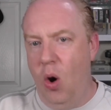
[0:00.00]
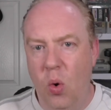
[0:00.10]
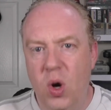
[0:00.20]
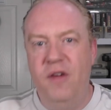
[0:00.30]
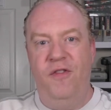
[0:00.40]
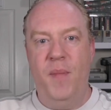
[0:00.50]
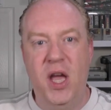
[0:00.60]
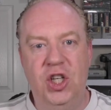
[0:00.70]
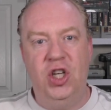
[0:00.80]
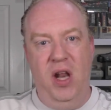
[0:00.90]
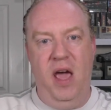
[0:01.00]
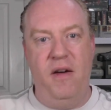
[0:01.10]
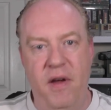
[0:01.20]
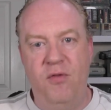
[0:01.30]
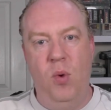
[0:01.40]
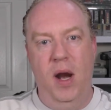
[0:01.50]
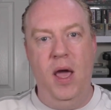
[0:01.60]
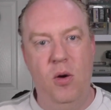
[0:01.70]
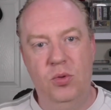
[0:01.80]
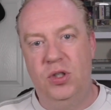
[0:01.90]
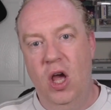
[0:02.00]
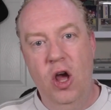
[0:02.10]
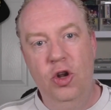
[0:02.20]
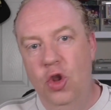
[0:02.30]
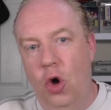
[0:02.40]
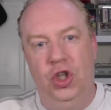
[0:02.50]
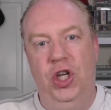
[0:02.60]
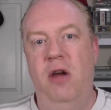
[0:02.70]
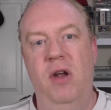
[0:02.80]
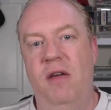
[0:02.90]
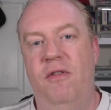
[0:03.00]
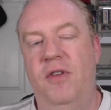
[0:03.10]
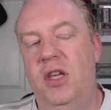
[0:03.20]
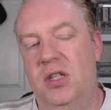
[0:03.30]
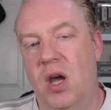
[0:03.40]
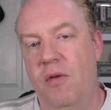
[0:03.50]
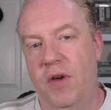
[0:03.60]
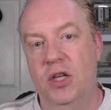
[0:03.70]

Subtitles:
all the information out of everyone else, not sharing everything yourself.